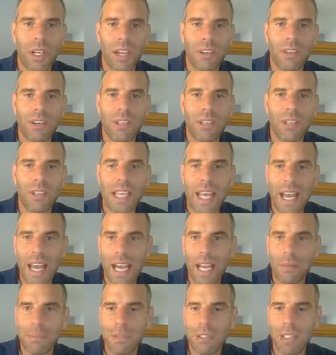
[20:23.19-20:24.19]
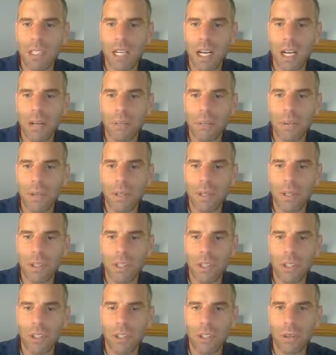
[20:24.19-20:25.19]
or whatever tab stop
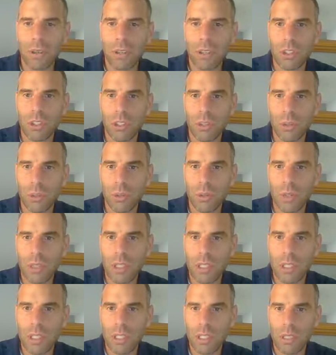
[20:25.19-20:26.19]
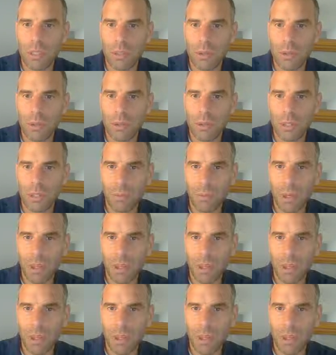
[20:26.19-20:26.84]
you choose,